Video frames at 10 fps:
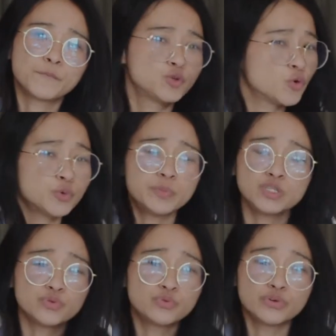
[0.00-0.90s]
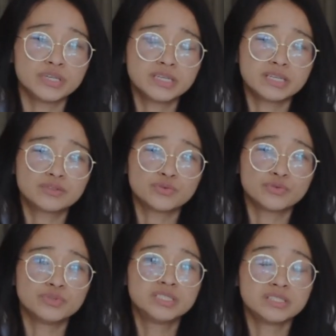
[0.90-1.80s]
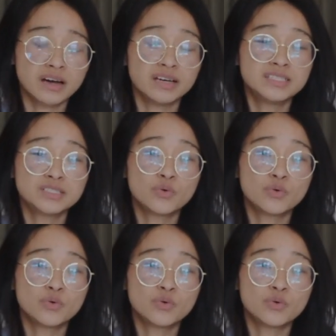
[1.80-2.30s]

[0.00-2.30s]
don't be too quick to judge